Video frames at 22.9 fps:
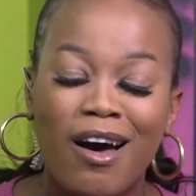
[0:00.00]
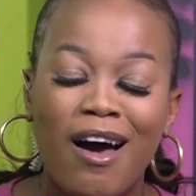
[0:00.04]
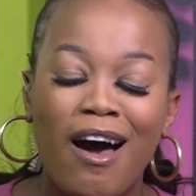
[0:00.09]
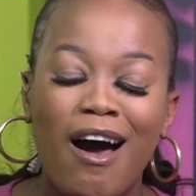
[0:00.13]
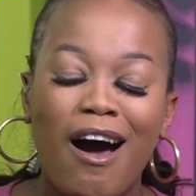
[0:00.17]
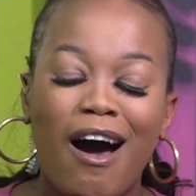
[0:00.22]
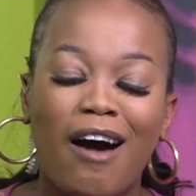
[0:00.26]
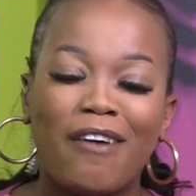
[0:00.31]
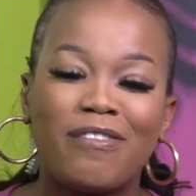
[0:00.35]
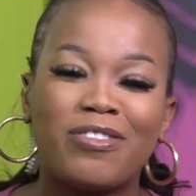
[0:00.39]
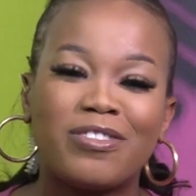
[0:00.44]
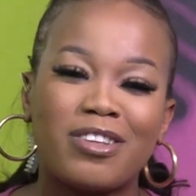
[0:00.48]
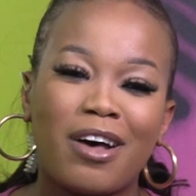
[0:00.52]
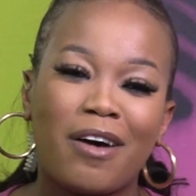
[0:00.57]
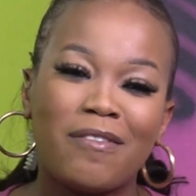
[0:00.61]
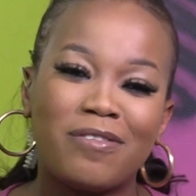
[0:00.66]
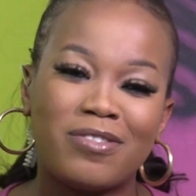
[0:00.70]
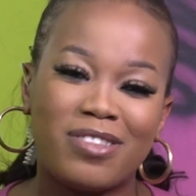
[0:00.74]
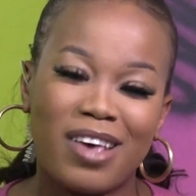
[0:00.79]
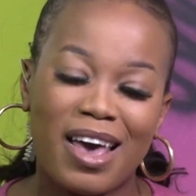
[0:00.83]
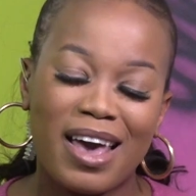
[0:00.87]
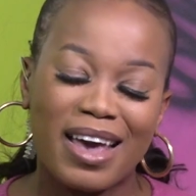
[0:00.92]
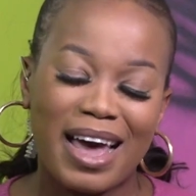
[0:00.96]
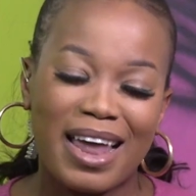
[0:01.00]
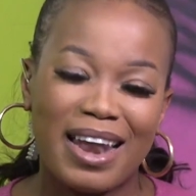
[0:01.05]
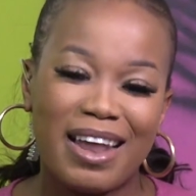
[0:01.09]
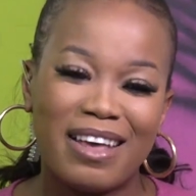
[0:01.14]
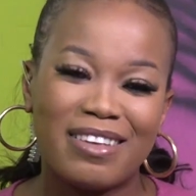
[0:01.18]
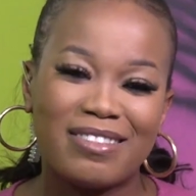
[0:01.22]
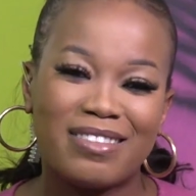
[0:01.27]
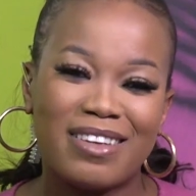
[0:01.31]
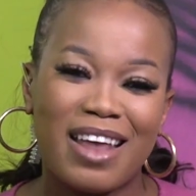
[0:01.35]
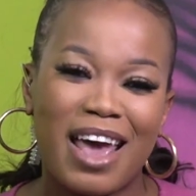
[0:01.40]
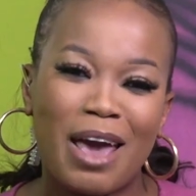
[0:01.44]
of SovTech, and his
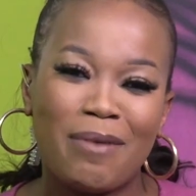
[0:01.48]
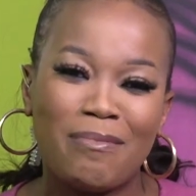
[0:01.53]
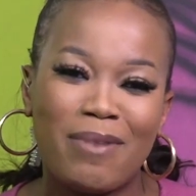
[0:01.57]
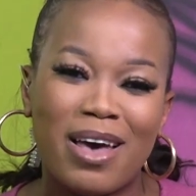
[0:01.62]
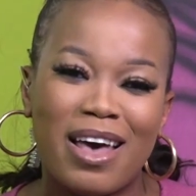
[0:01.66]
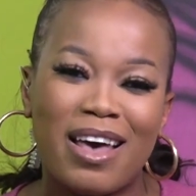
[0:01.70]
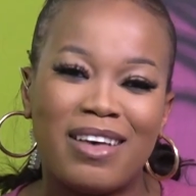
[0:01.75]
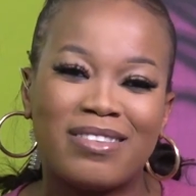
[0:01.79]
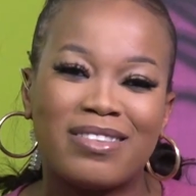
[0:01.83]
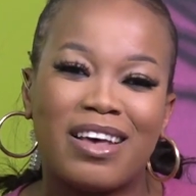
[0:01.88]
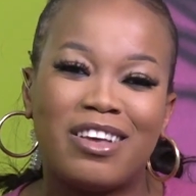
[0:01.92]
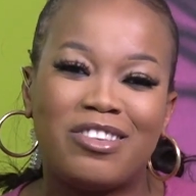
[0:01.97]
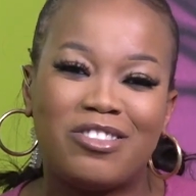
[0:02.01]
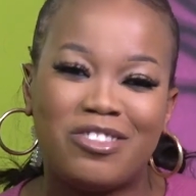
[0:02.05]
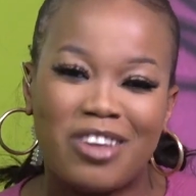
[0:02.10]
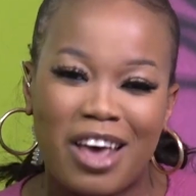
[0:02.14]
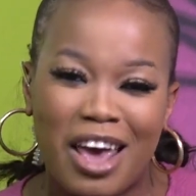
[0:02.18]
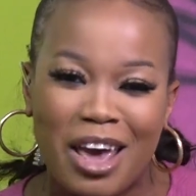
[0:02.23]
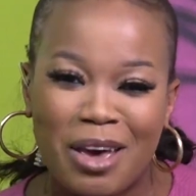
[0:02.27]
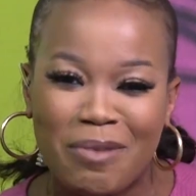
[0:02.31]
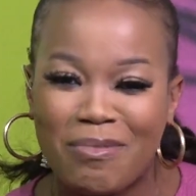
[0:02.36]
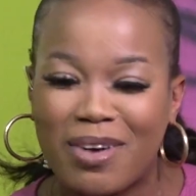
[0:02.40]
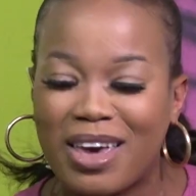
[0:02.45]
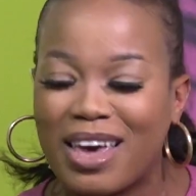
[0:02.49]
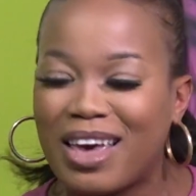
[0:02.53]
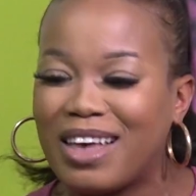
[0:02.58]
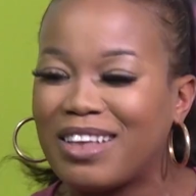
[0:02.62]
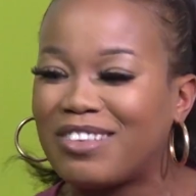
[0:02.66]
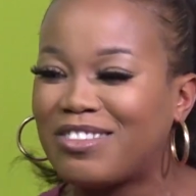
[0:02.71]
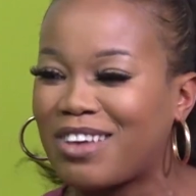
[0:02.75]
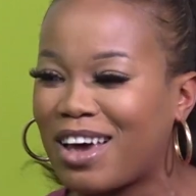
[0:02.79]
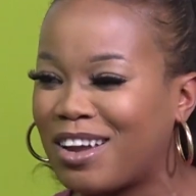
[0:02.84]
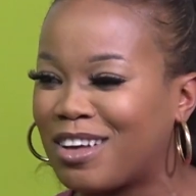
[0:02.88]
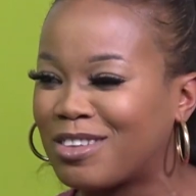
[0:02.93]
name is Jamie
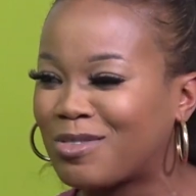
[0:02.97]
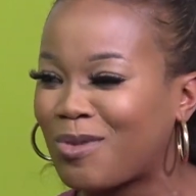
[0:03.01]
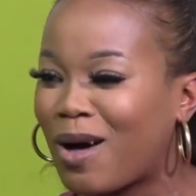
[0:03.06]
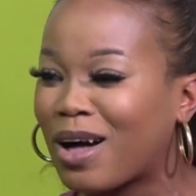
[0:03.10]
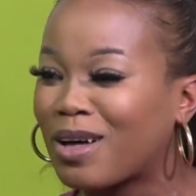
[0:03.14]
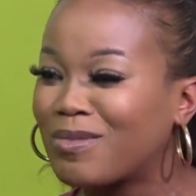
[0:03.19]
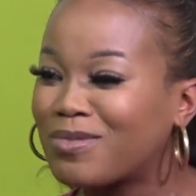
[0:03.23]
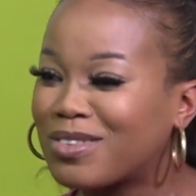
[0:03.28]
Channels. Welcome to